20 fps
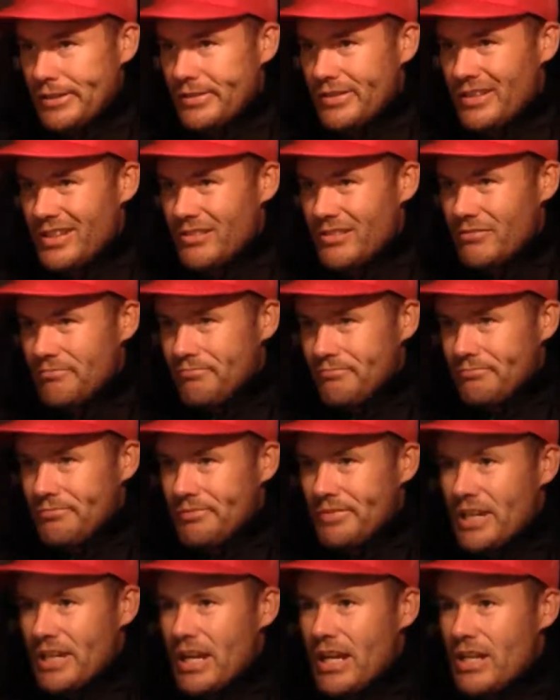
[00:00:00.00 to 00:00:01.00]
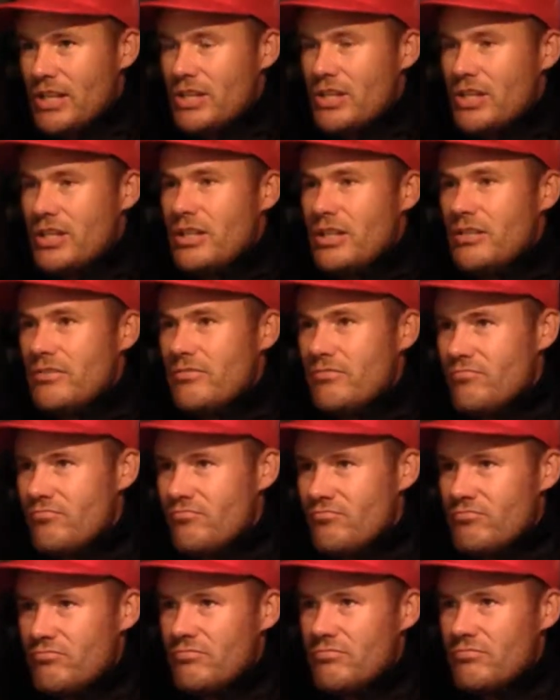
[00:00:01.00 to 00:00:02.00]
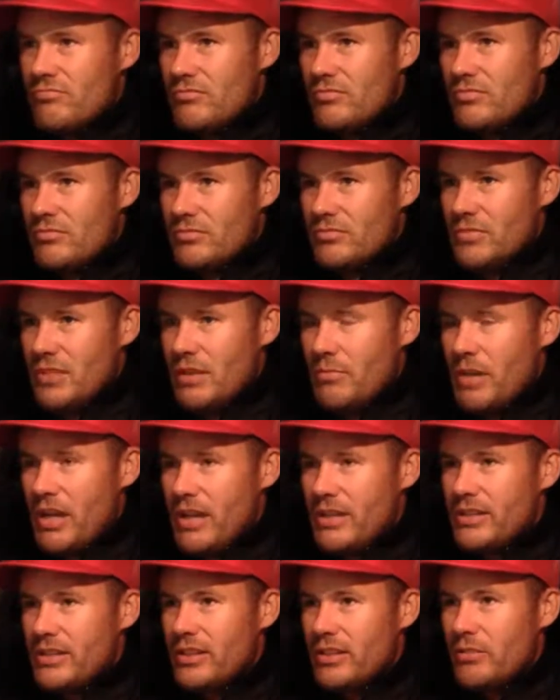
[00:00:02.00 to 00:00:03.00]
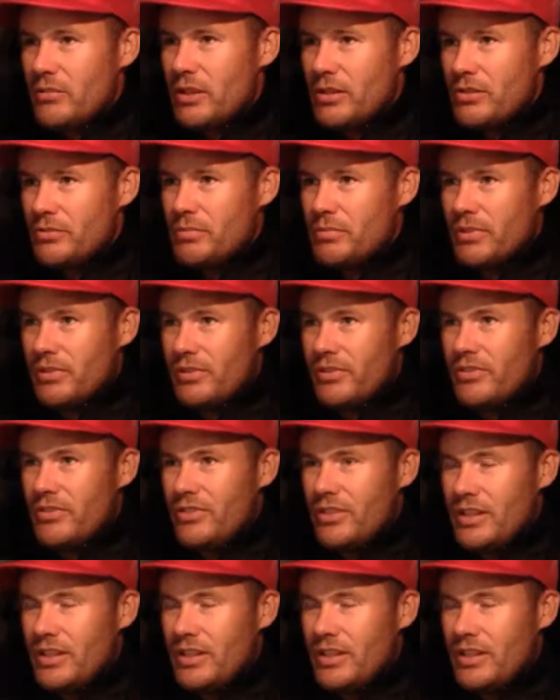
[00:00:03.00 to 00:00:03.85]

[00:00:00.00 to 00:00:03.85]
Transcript: Didn't catch it amazingly well, but